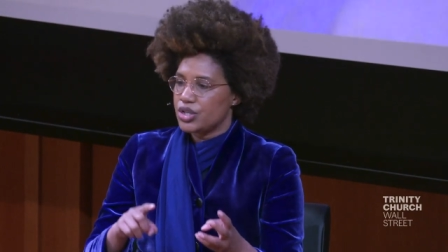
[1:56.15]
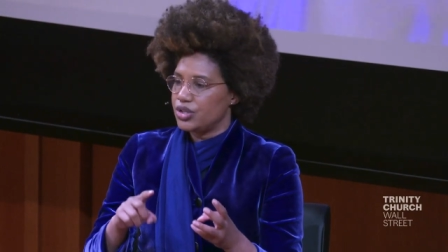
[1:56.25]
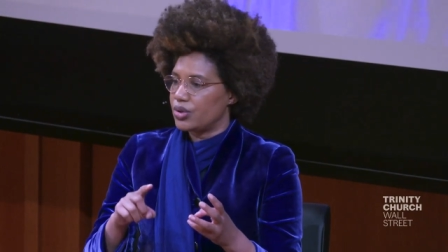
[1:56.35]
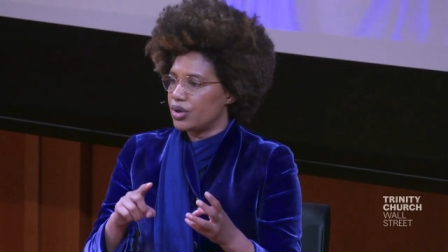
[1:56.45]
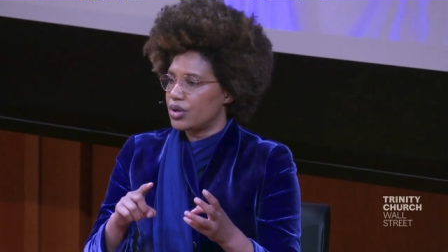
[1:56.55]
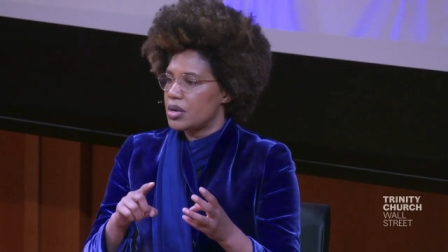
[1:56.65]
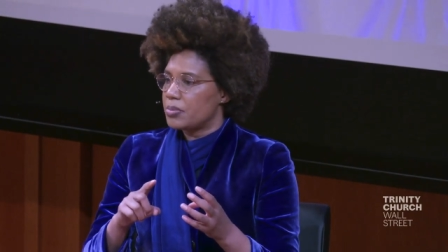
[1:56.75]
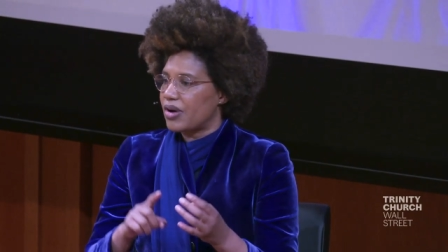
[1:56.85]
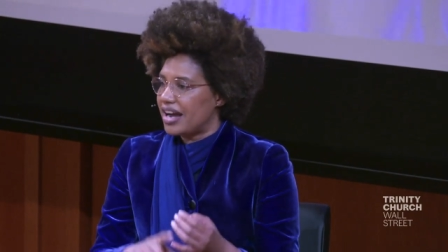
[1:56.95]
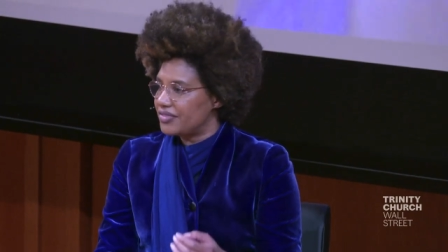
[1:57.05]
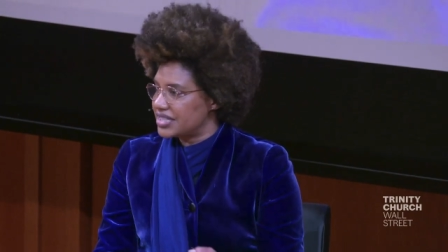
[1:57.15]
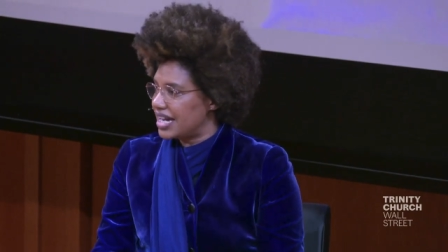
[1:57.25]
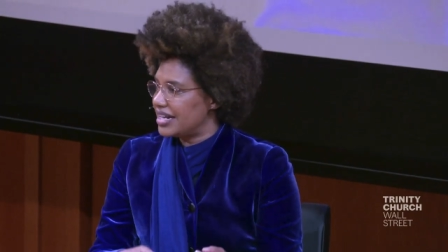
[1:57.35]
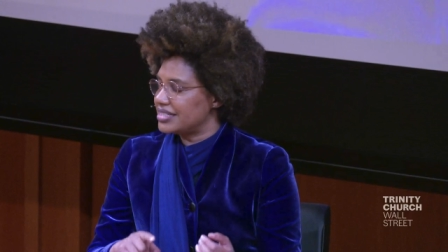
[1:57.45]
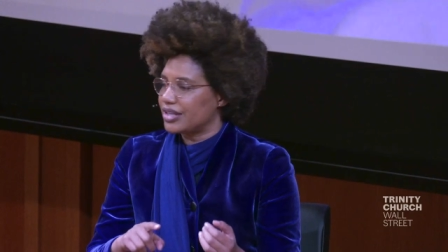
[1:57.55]
you're
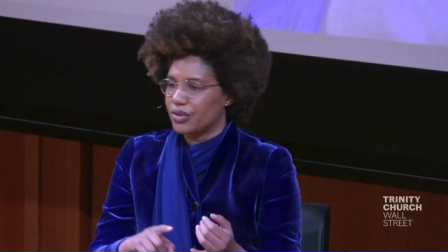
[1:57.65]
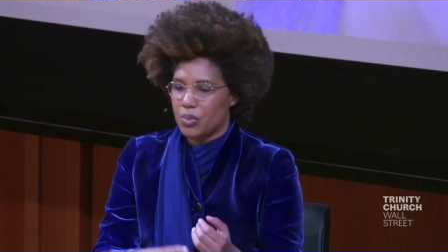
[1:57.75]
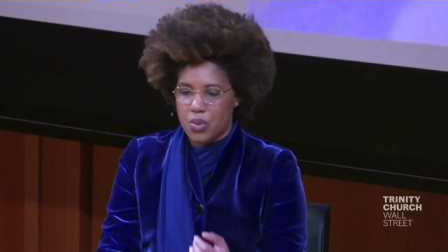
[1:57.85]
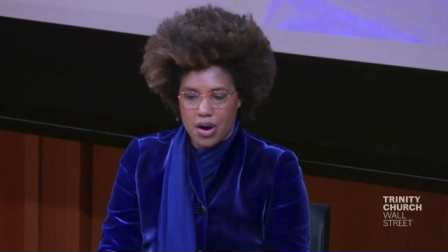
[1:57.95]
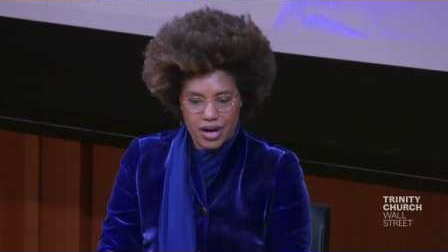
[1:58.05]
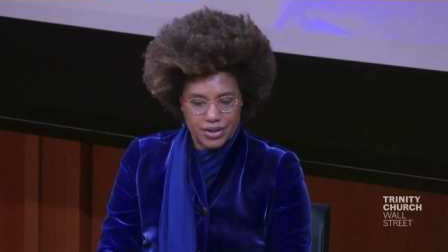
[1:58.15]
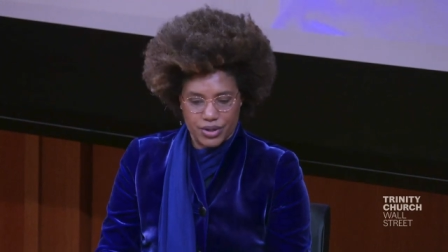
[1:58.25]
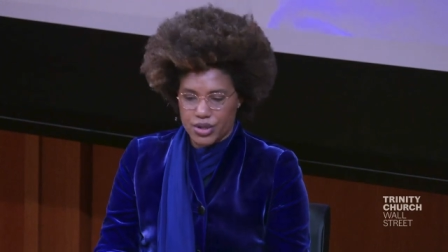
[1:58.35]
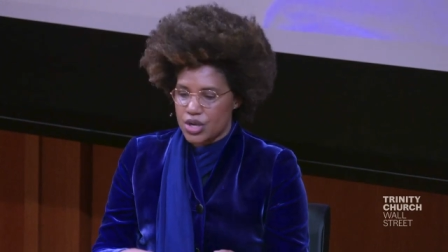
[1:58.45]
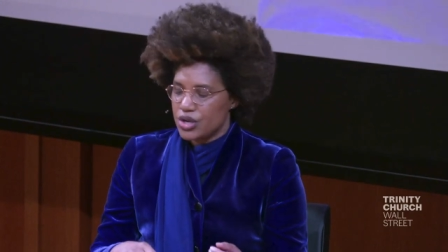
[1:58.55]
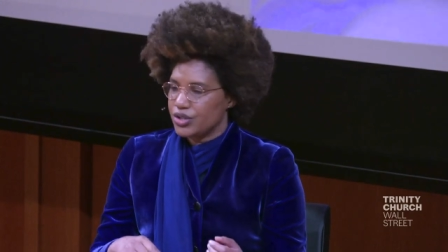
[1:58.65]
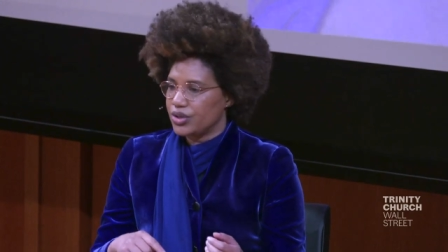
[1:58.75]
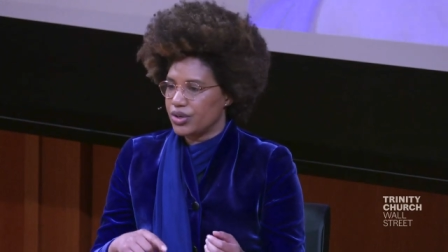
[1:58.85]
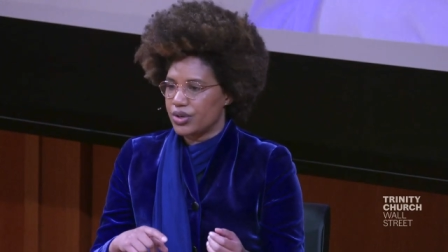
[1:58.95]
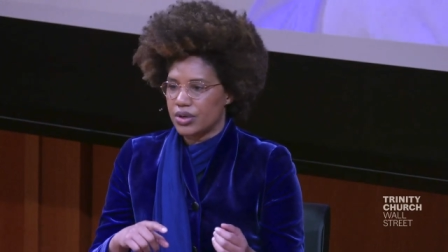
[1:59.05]
privatizing the water,
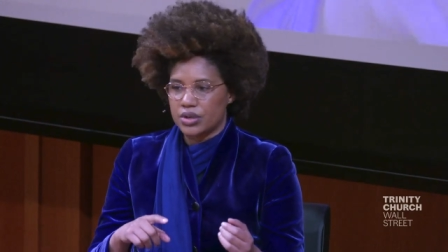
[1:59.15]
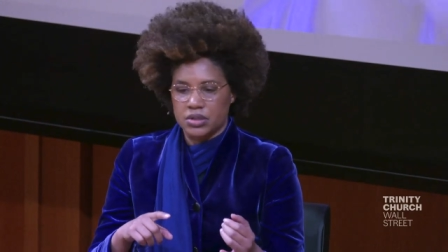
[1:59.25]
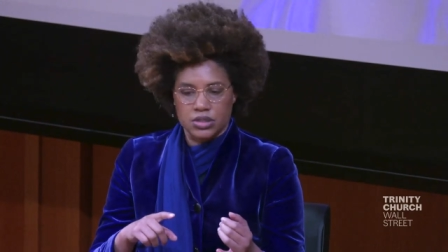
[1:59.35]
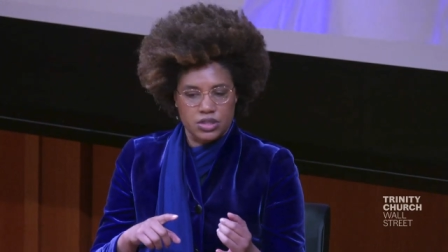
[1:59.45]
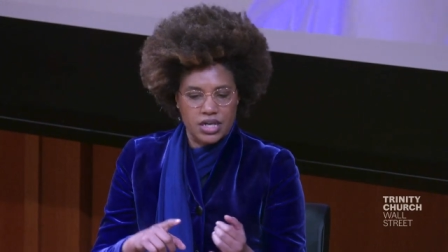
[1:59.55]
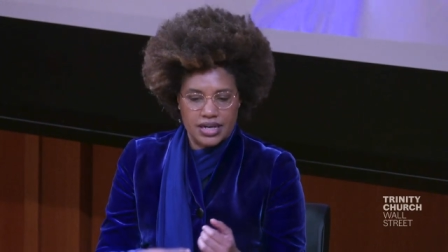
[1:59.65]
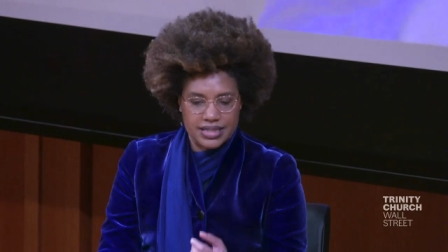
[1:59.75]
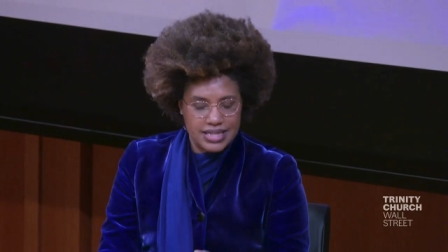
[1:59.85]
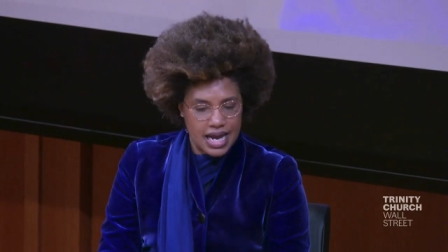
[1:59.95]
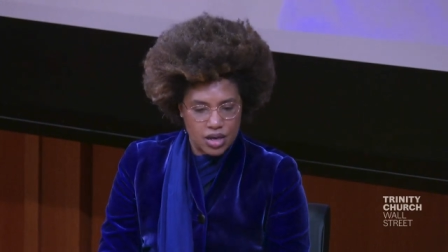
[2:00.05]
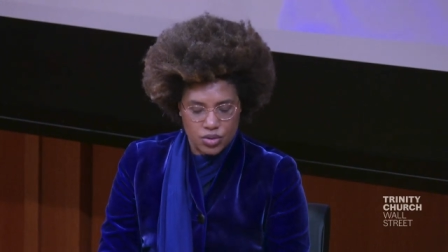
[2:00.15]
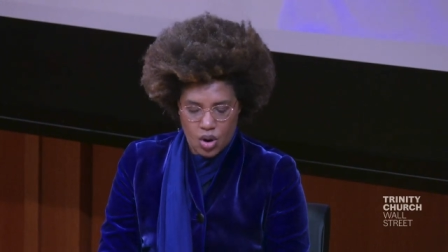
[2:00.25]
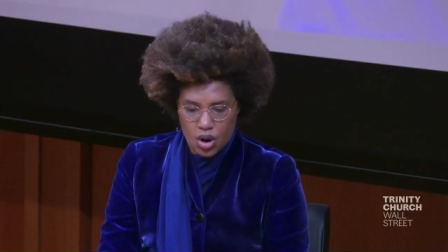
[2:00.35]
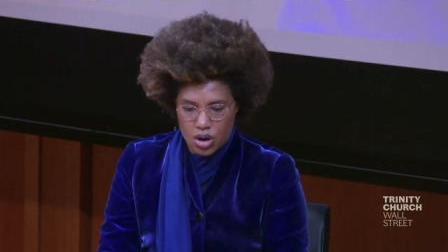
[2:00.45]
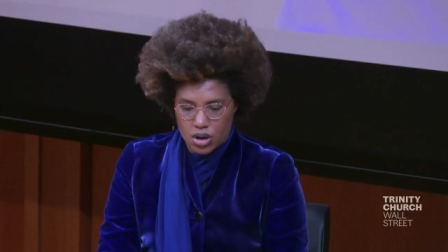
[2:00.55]
you're cutting down
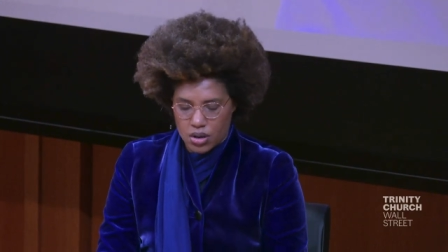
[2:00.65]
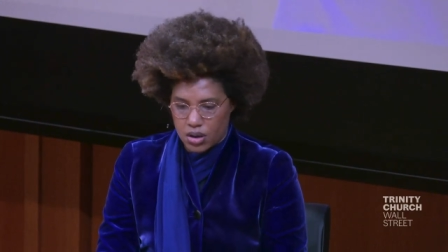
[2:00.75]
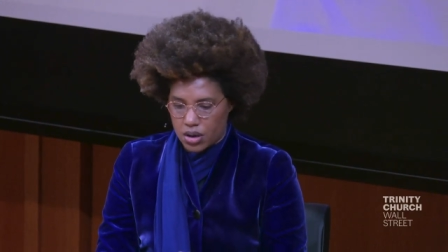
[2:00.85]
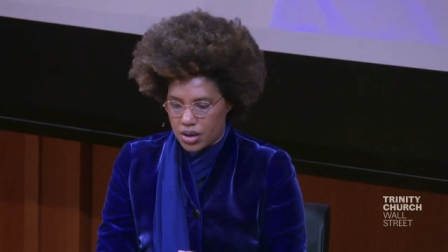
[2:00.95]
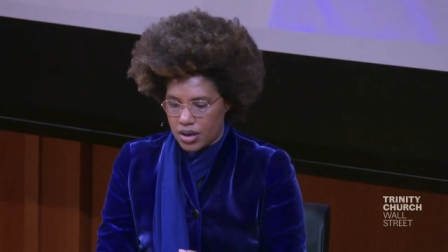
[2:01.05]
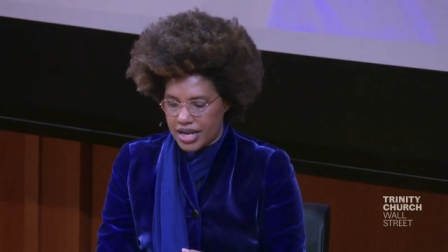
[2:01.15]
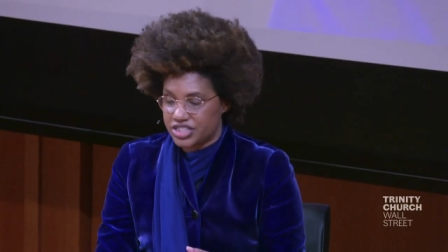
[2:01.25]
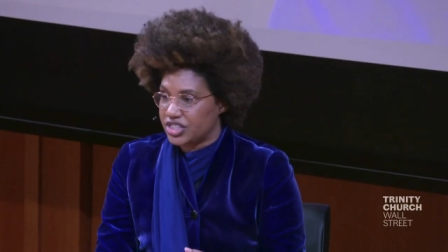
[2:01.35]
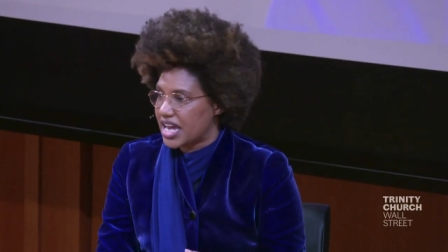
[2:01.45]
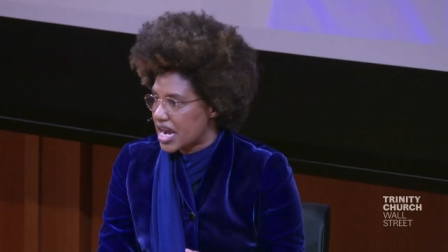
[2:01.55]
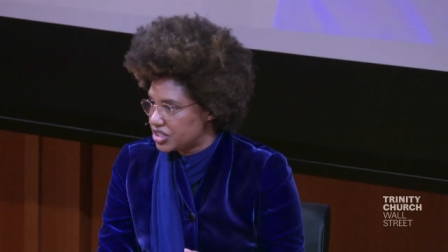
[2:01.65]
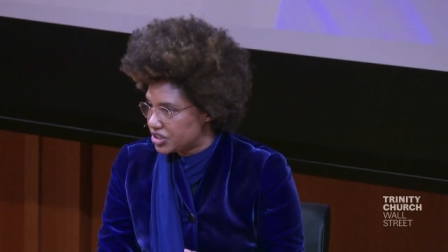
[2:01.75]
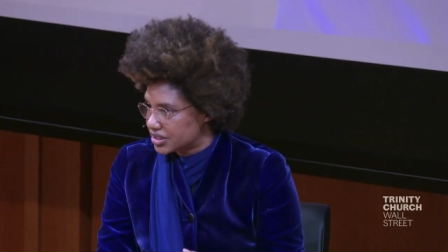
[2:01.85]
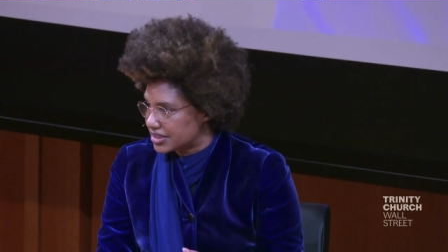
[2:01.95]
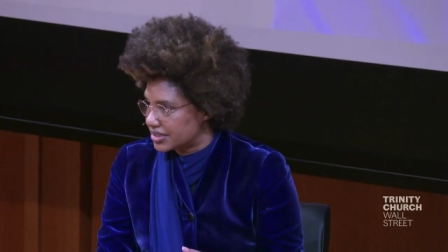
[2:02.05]
our, our
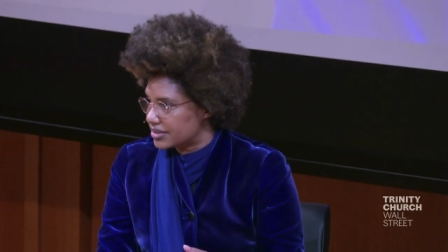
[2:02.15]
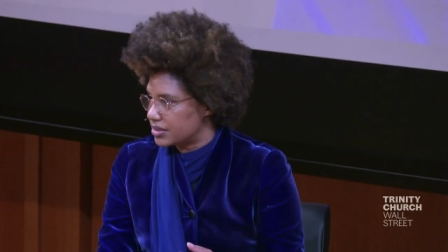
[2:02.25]
education system,